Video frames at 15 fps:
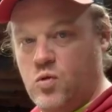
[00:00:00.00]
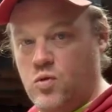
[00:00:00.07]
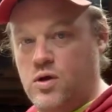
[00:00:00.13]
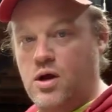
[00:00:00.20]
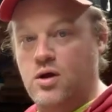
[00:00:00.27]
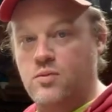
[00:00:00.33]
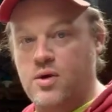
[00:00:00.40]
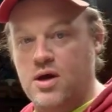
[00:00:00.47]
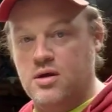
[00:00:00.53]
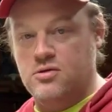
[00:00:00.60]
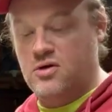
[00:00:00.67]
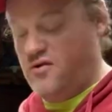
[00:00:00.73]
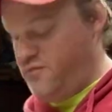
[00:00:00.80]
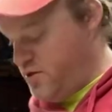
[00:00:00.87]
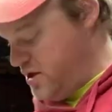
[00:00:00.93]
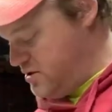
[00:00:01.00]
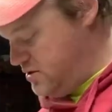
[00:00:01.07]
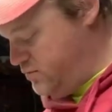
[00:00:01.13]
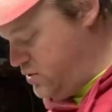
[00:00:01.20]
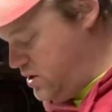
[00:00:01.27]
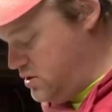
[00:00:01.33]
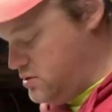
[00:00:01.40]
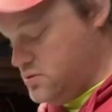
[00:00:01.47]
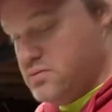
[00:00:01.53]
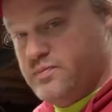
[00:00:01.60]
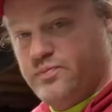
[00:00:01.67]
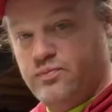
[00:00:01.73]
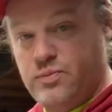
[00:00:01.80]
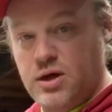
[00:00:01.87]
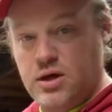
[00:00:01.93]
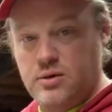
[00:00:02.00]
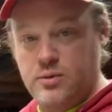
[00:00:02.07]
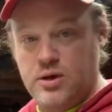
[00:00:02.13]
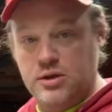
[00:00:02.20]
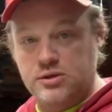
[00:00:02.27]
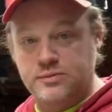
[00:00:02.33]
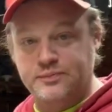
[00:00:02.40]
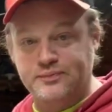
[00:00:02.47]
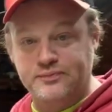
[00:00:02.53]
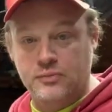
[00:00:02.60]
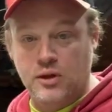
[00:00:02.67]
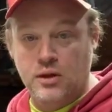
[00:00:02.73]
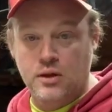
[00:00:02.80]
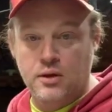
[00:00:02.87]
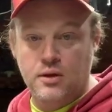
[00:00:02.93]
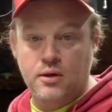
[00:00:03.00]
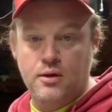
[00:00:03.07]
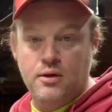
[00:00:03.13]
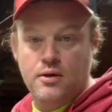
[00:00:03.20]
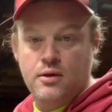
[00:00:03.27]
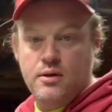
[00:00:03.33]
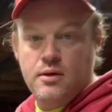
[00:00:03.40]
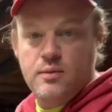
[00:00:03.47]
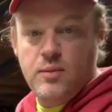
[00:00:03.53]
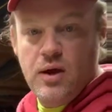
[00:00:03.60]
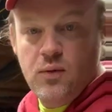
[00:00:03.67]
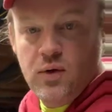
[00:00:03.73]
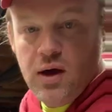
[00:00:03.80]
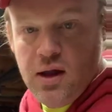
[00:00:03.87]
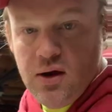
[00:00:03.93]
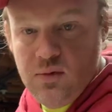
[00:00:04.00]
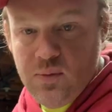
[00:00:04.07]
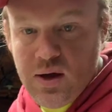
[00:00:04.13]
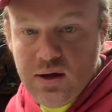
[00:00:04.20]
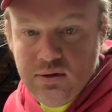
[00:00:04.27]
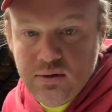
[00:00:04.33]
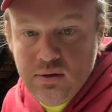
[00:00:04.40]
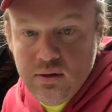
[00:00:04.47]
We're down here making soft plastic baits, making a mess. And we got everybody.